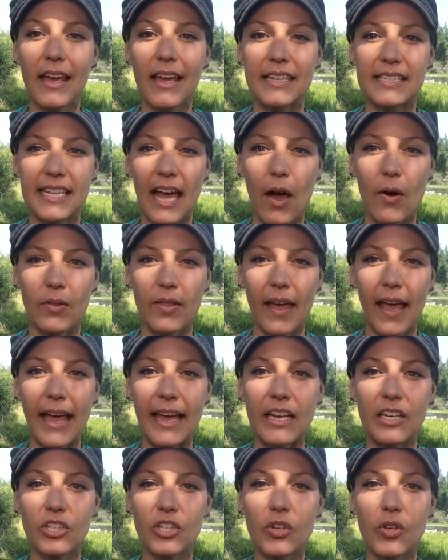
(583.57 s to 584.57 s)
is how the
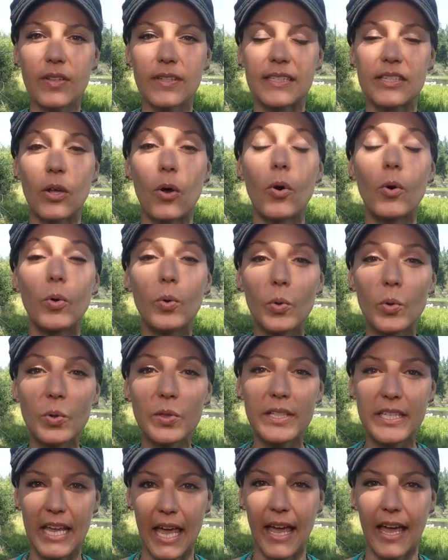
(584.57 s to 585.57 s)
angel is
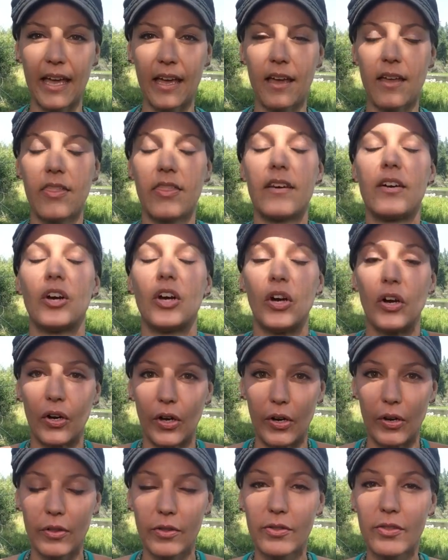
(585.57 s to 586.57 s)
holding the
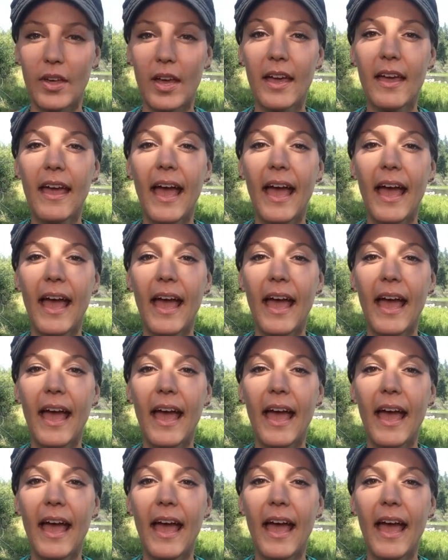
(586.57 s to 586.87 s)
earth.